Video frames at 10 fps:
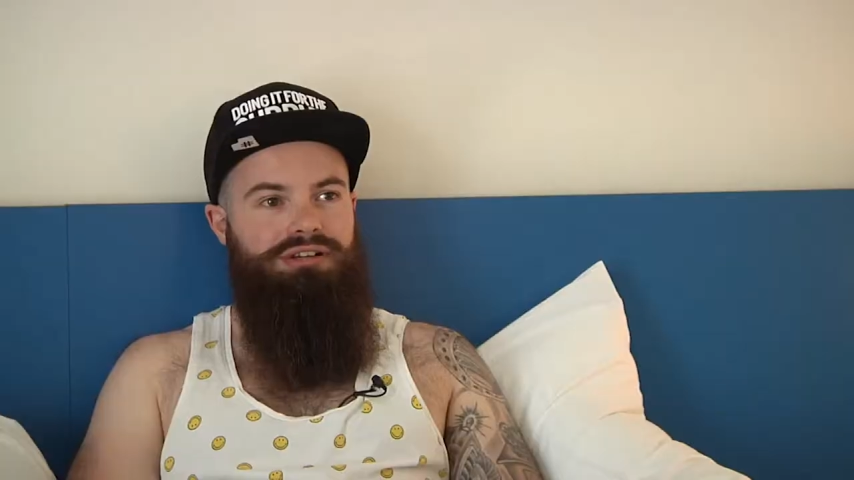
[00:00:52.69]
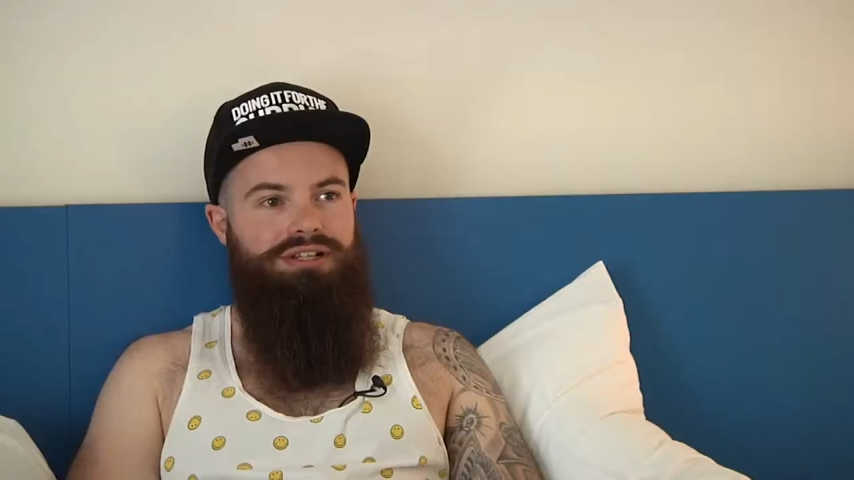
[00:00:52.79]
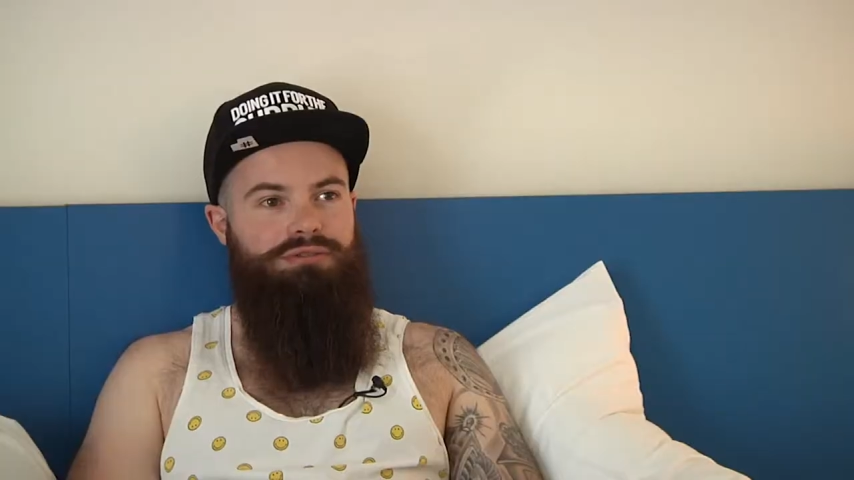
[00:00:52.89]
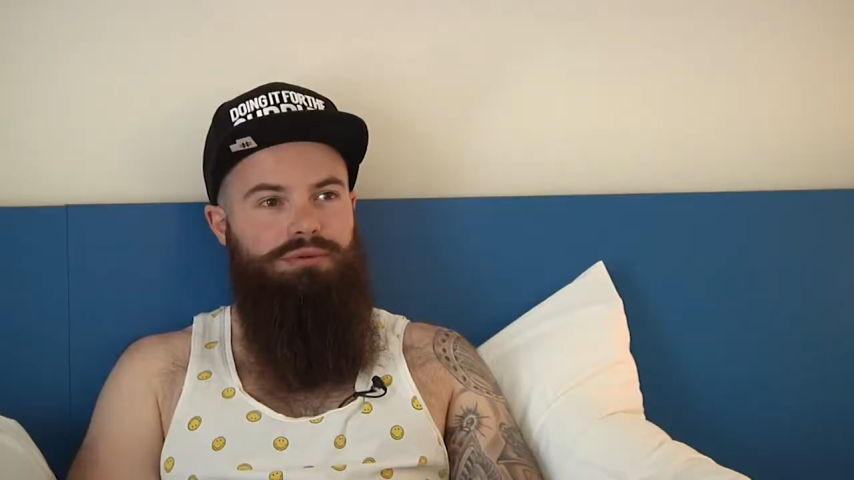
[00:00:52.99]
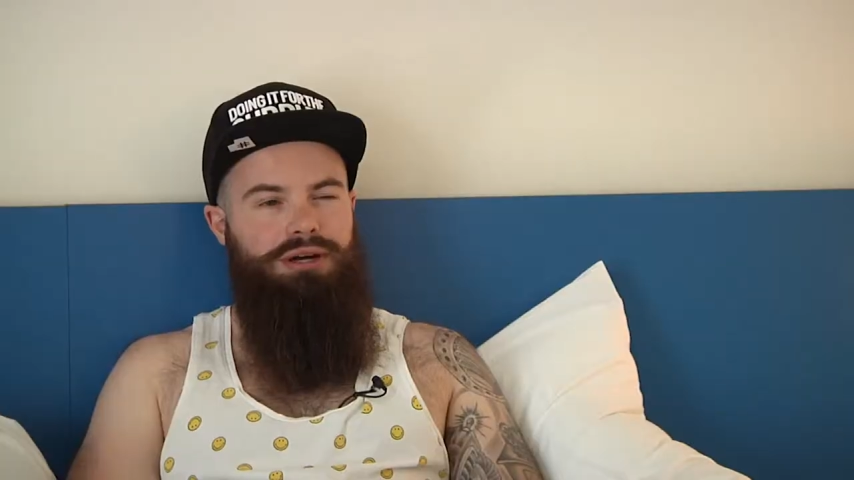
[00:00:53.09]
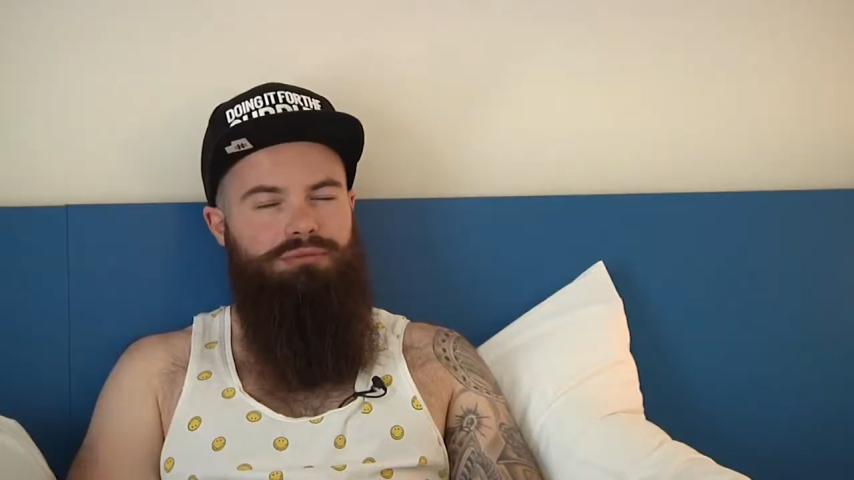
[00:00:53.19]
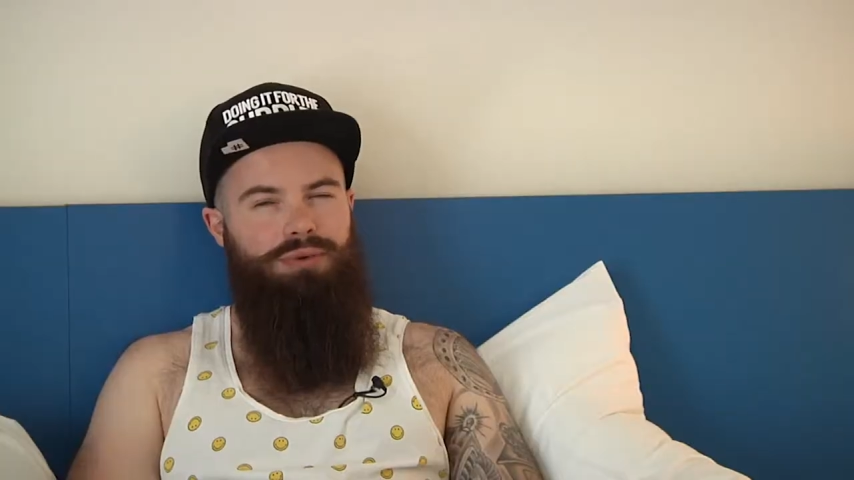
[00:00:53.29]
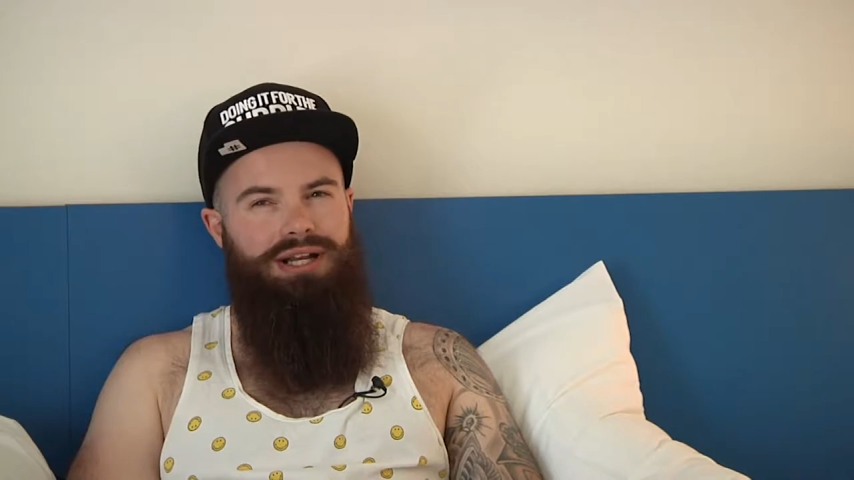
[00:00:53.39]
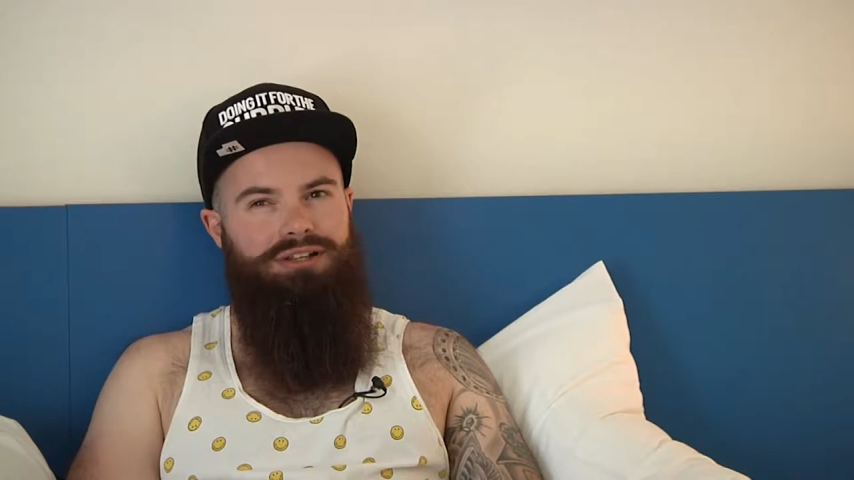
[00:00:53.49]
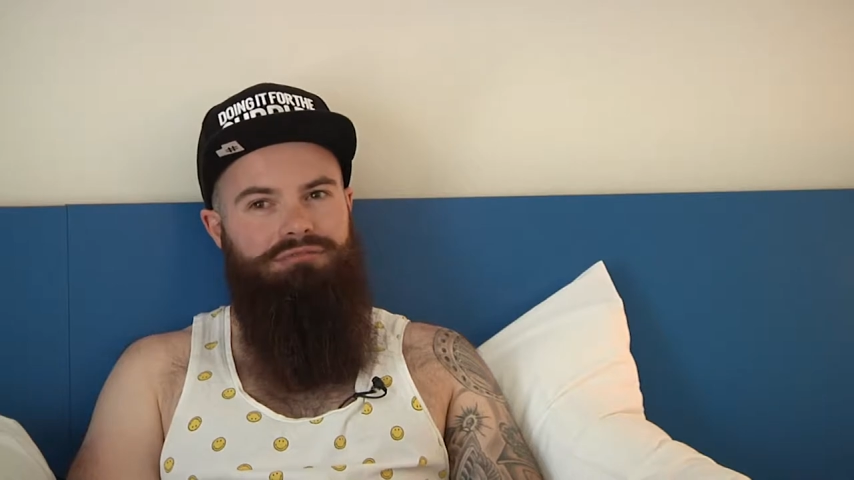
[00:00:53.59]
released for a while.
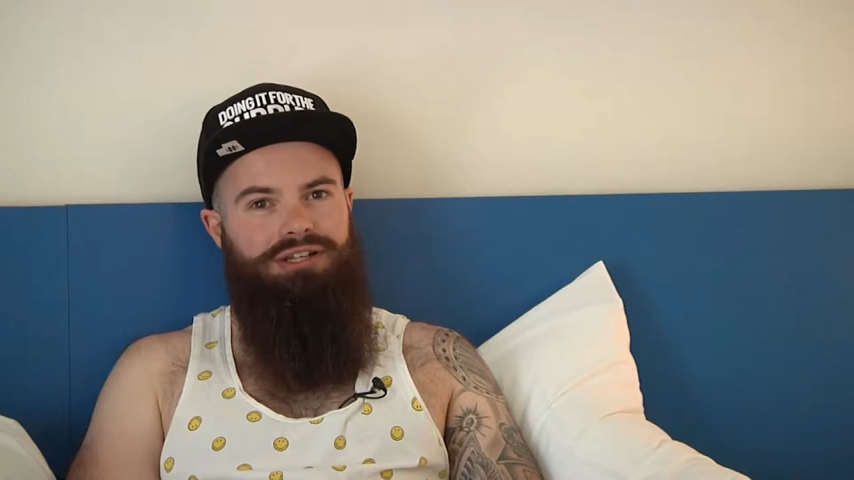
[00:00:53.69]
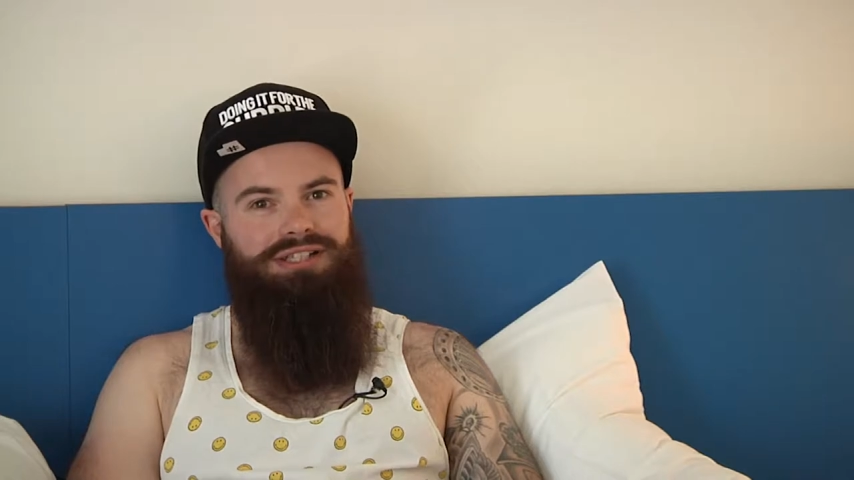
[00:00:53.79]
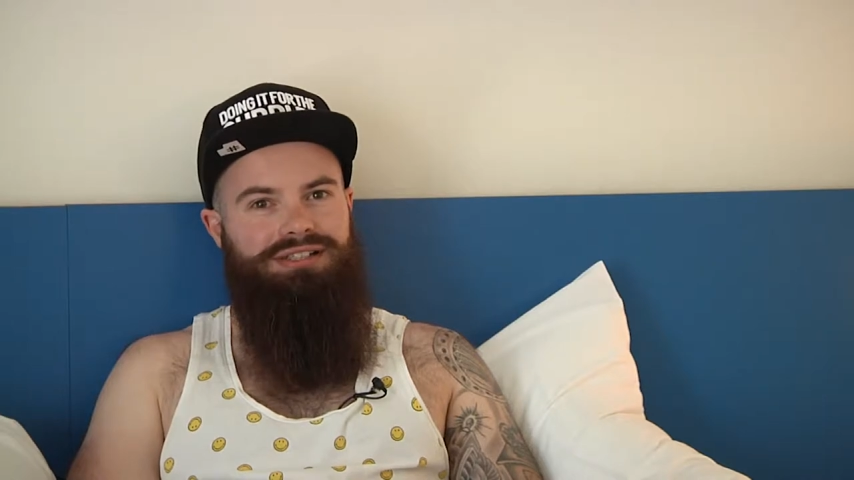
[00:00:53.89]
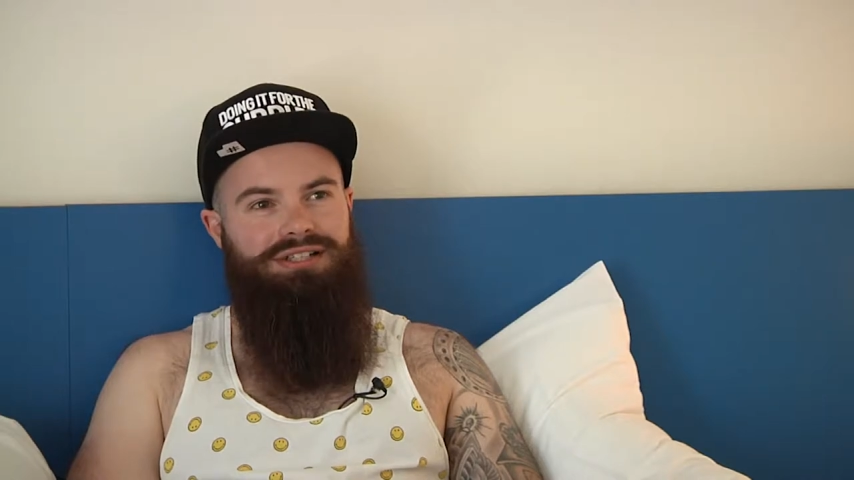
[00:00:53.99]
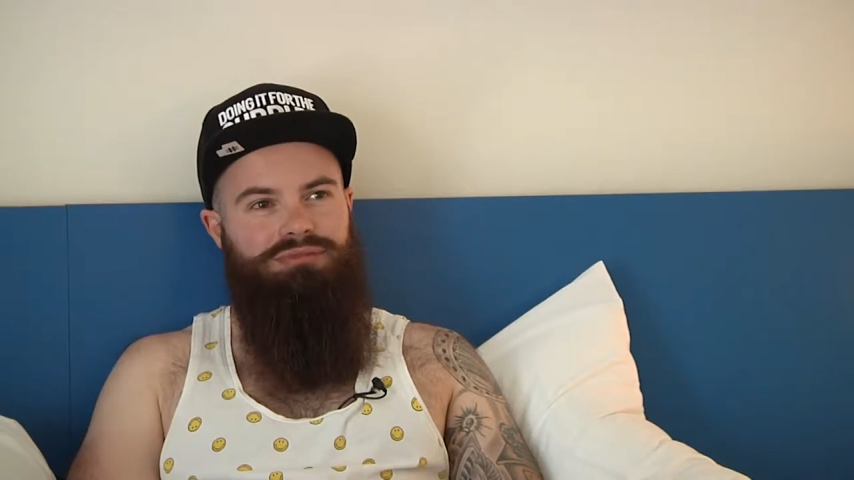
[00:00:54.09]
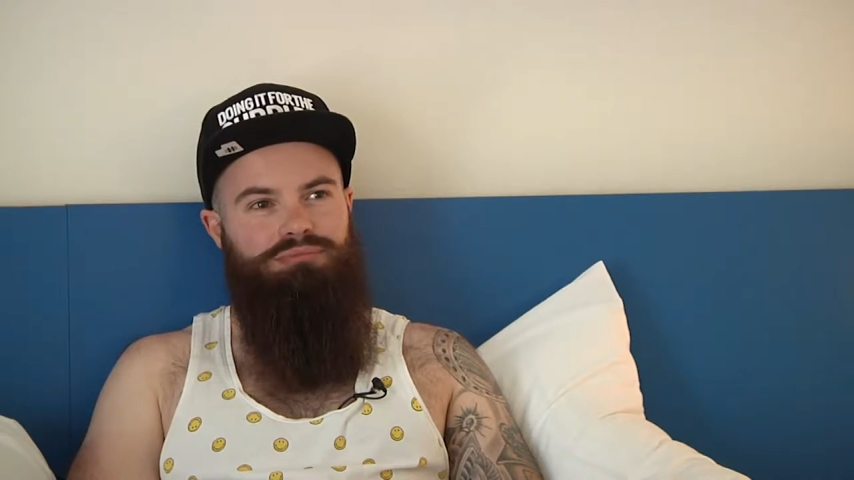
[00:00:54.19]
When it's released, I